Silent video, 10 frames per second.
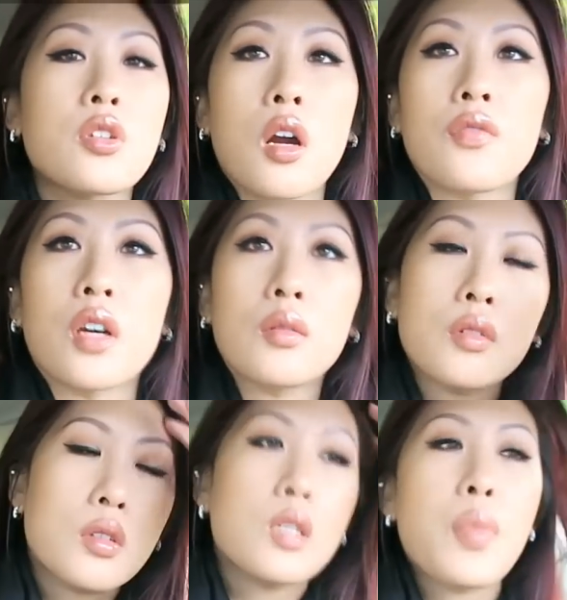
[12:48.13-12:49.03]
scarf
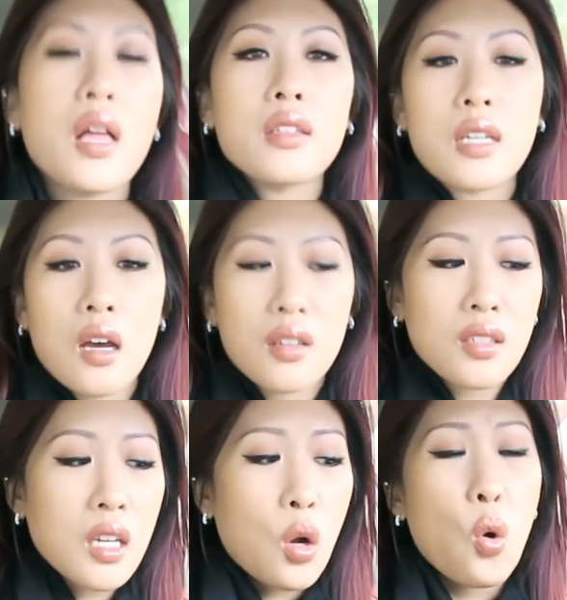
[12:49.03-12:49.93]
on to balance it out because
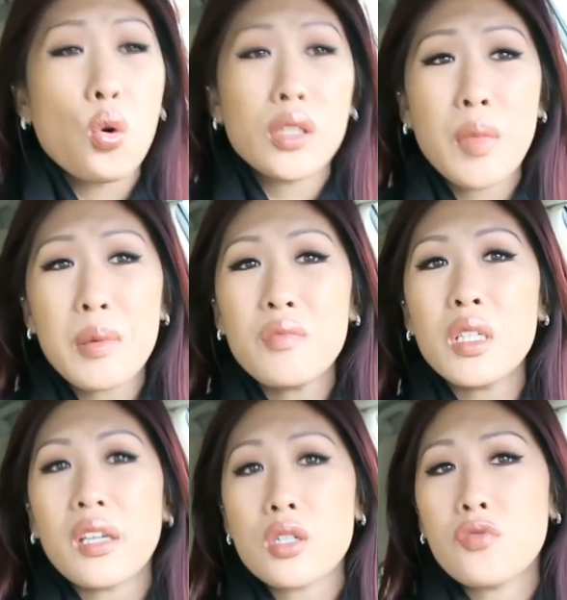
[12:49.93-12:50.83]
it's like cold. It might even
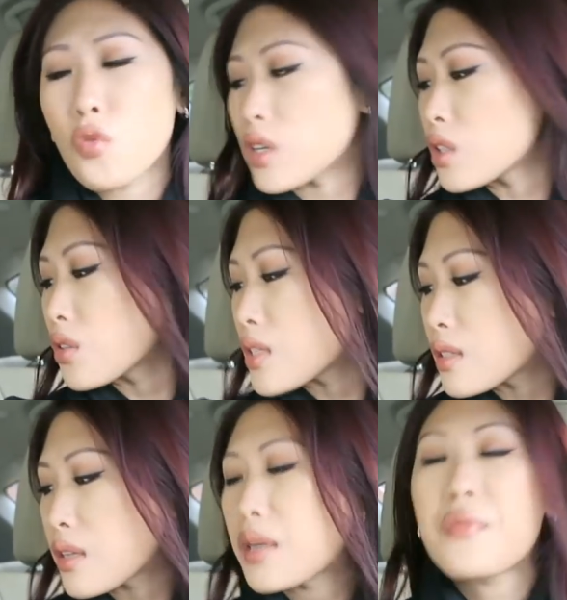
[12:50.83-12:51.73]
be like just 40 degrees
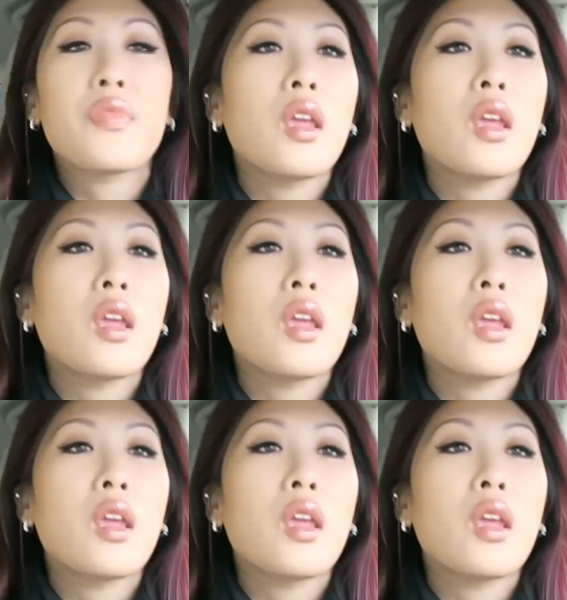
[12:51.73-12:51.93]
tonight.